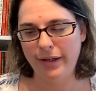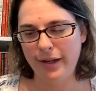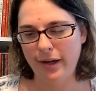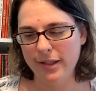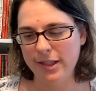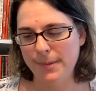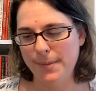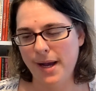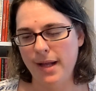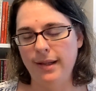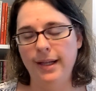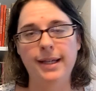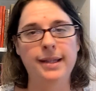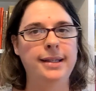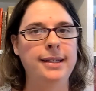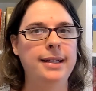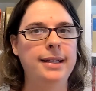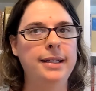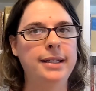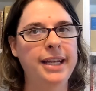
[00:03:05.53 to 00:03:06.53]
talks about like
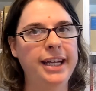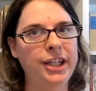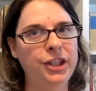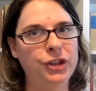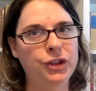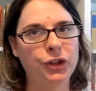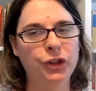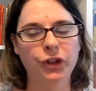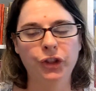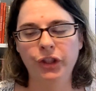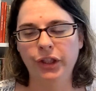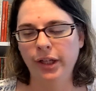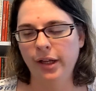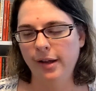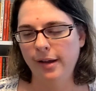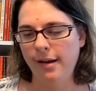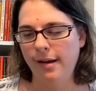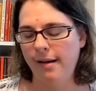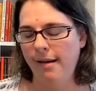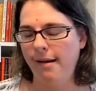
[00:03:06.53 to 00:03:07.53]
the endangered
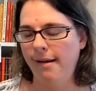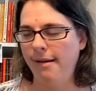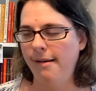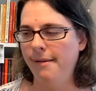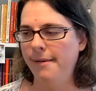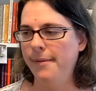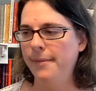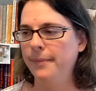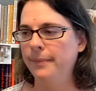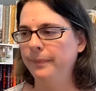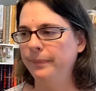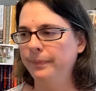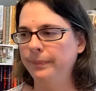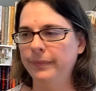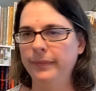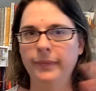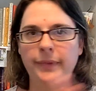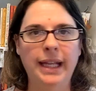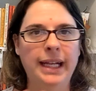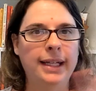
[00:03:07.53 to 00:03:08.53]

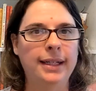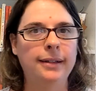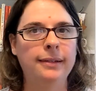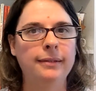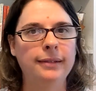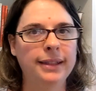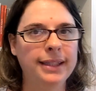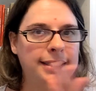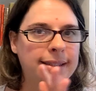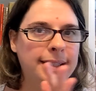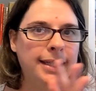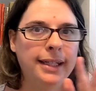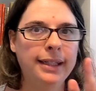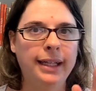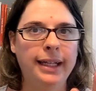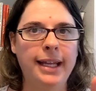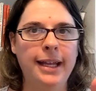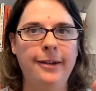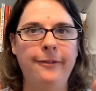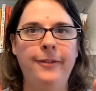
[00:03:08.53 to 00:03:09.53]
like listing,
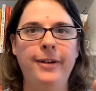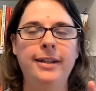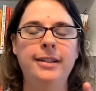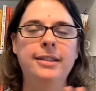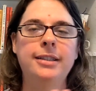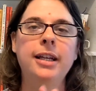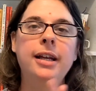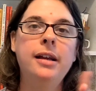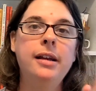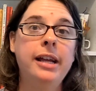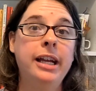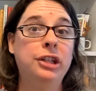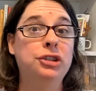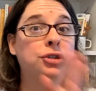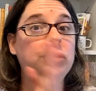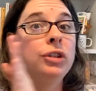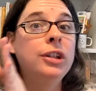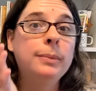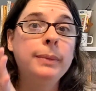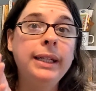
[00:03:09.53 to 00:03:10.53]
like if it's
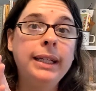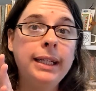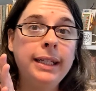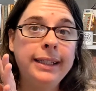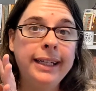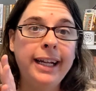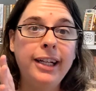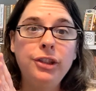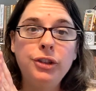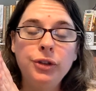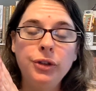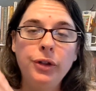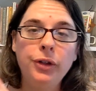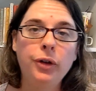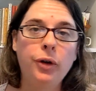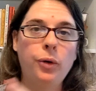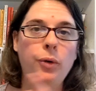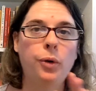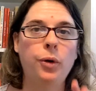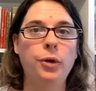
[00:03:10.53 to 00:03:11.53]
extremely endangered
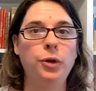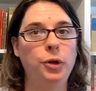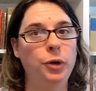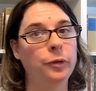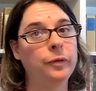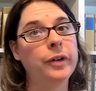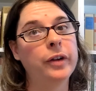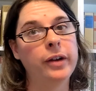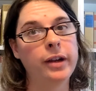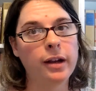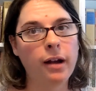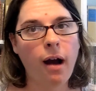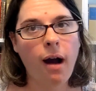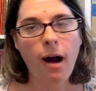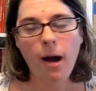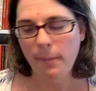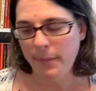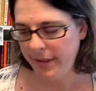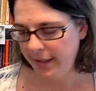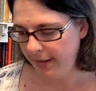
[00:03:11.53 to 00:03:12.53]
or very
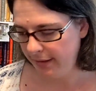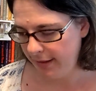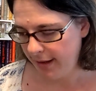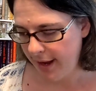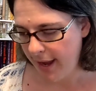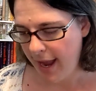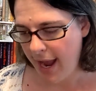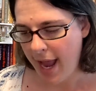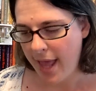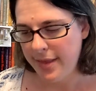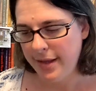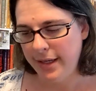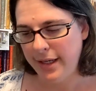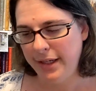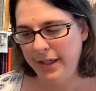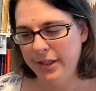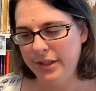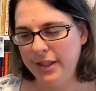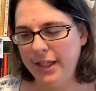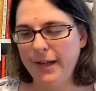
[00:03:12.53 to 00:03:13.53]
common, and then
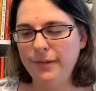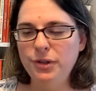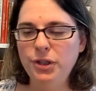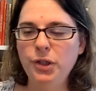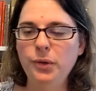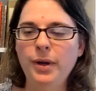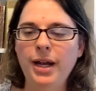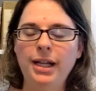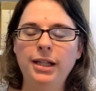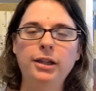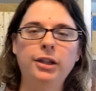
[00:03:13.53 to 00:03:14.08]
it just gives you a